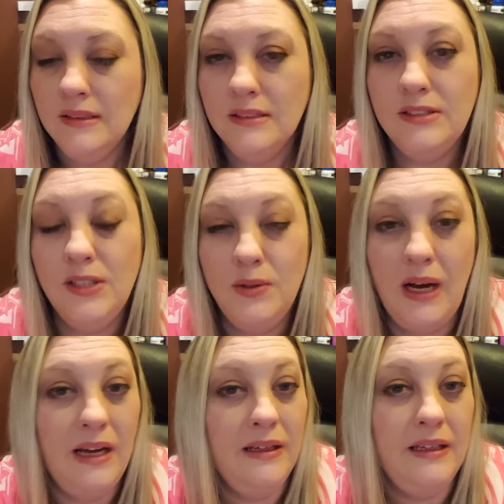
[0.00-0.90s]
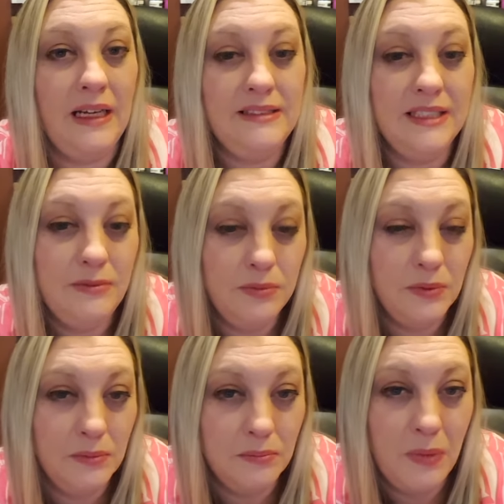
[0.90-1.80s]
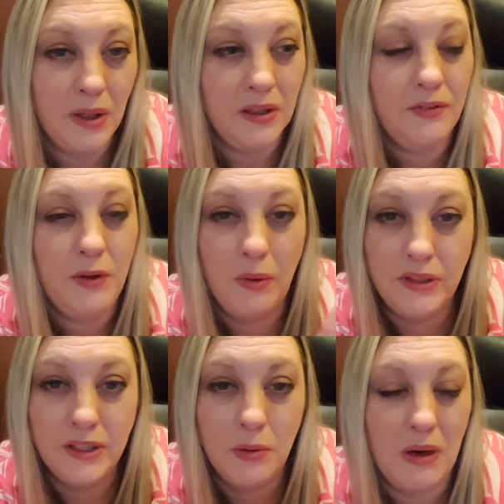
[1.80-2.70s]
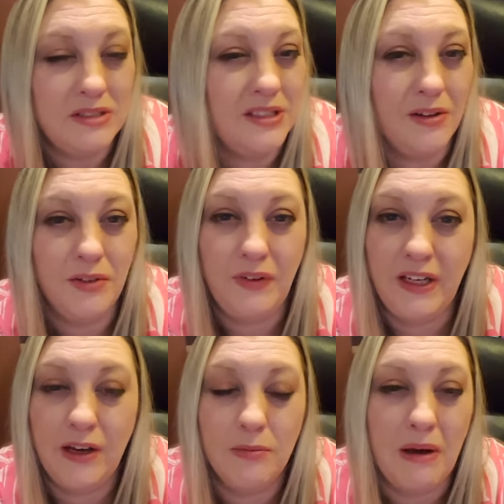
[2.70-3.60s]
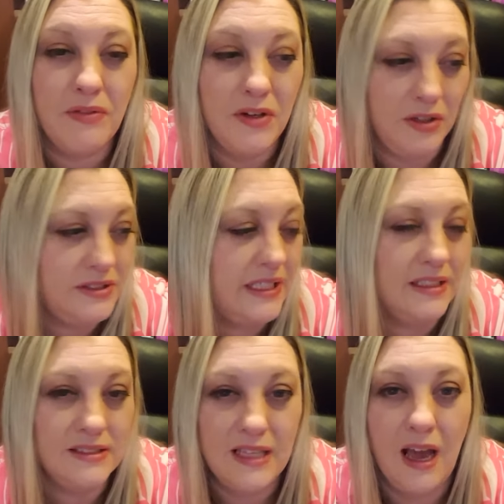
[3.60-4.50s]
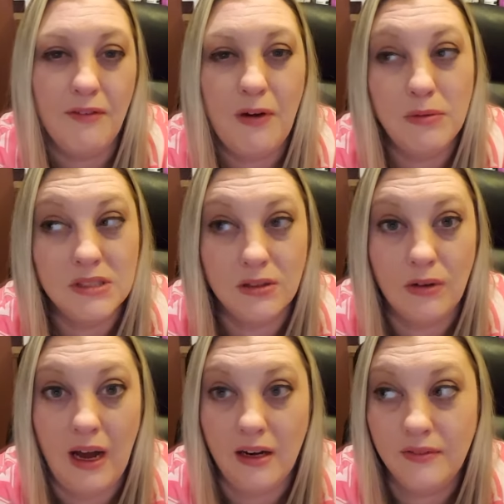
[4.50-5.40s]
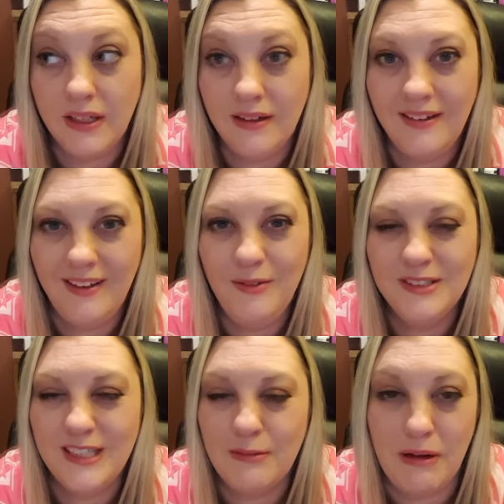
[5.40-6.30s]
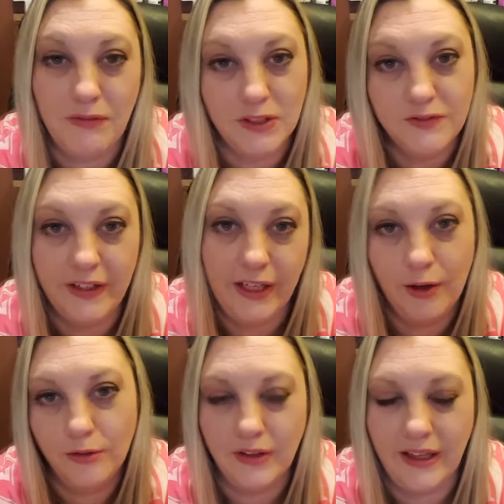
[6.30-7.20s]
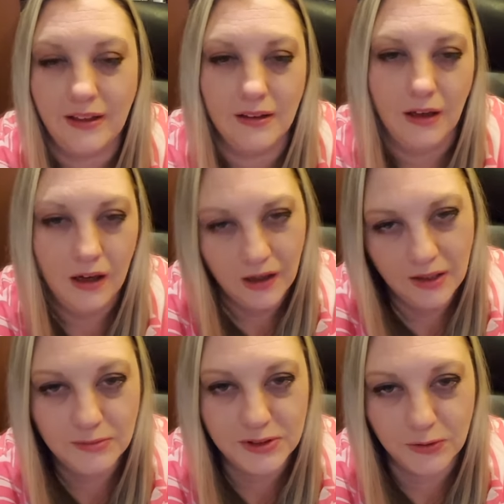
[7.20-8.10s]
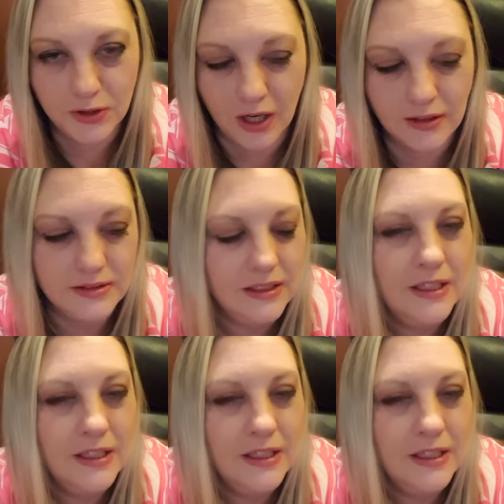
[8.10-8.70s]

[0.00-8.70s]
So I did, Mark, if you wanted to go watch that other video about the nursing, the staff, I was a little out of it. It was like my first video of like, oh, I'm so drugged.